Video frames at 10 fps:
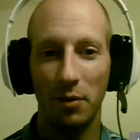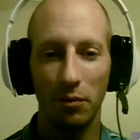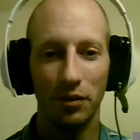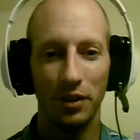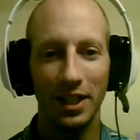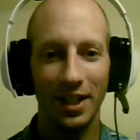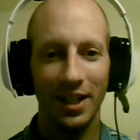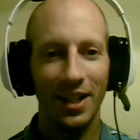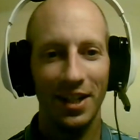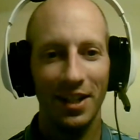Hopefully
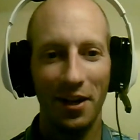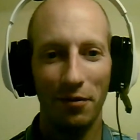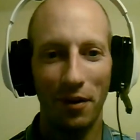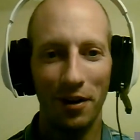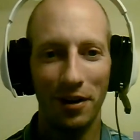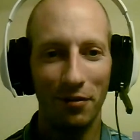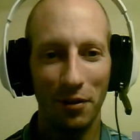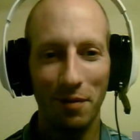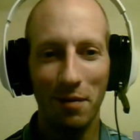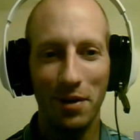they go far enough
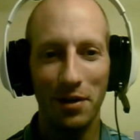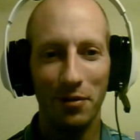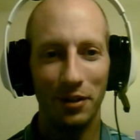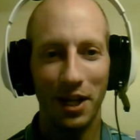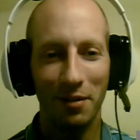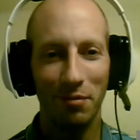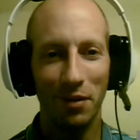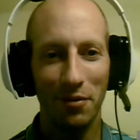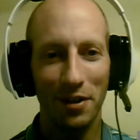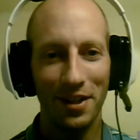where maybe they can
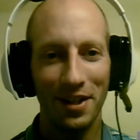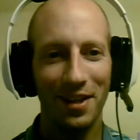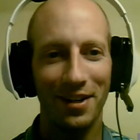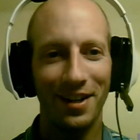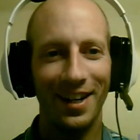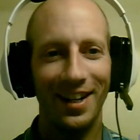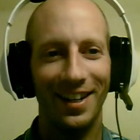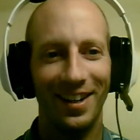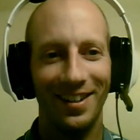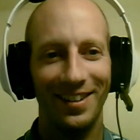play one of the other